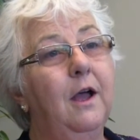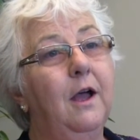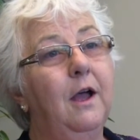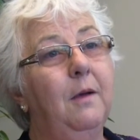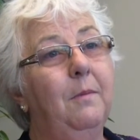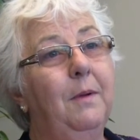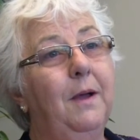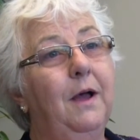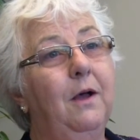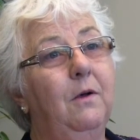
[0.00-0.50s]

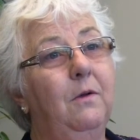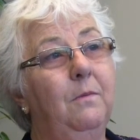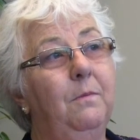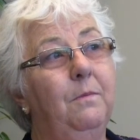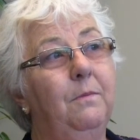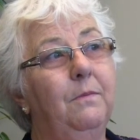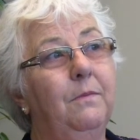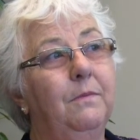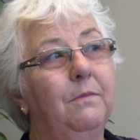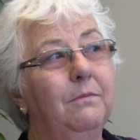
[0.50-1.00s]
about
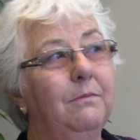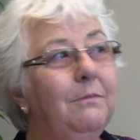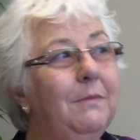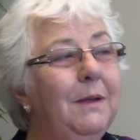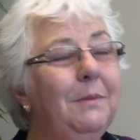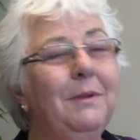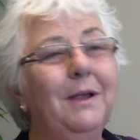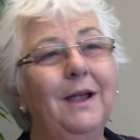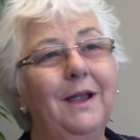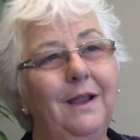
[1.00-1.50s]

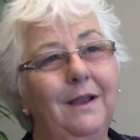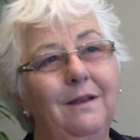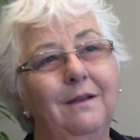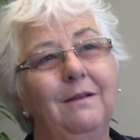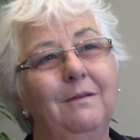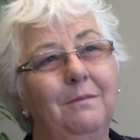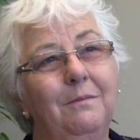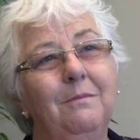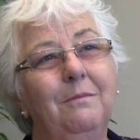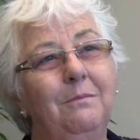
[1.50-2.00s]

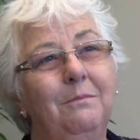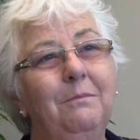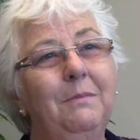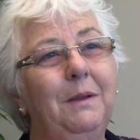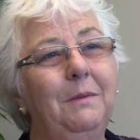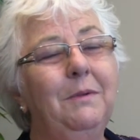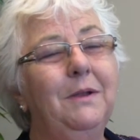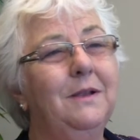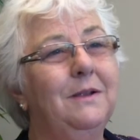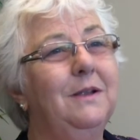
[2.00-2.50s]

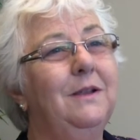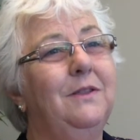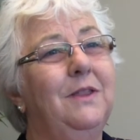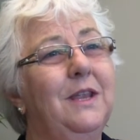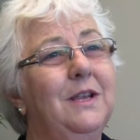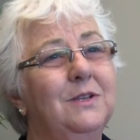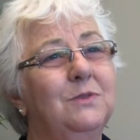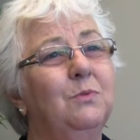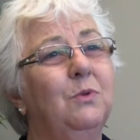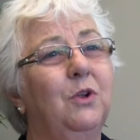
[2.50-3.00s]
maybe
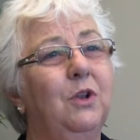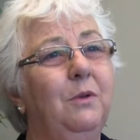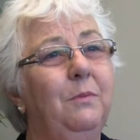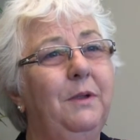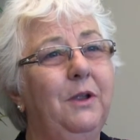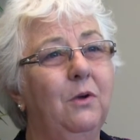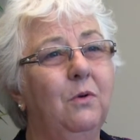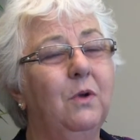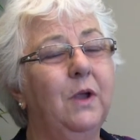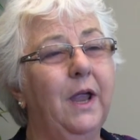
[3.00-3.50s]
things were going to
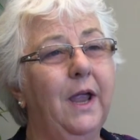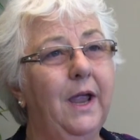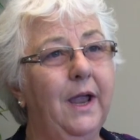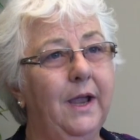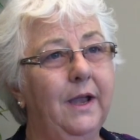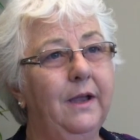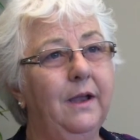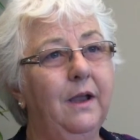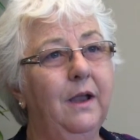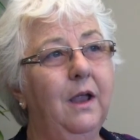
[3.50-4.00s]
be
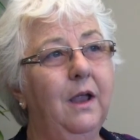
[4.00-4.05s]
okay.